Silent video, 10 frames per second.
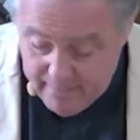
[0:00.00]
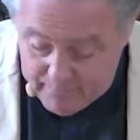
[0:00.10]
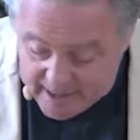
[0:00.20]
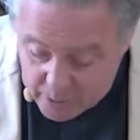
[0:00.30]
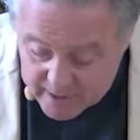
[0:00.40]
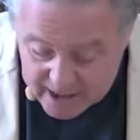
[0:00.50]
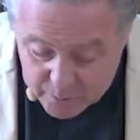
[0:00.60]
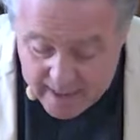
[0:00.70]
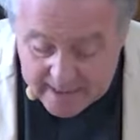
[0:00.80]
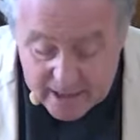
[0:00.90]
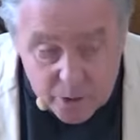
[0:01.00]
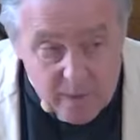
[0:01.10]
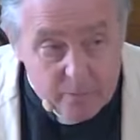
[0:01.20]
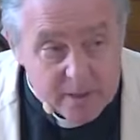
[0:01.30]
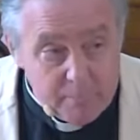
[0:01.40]
Bitter was sweet and
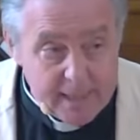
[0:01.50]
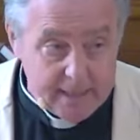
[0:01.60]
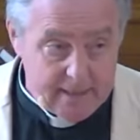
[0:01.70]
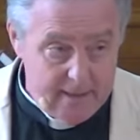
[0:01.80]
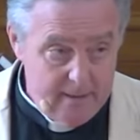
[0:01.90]
sweet was bitter.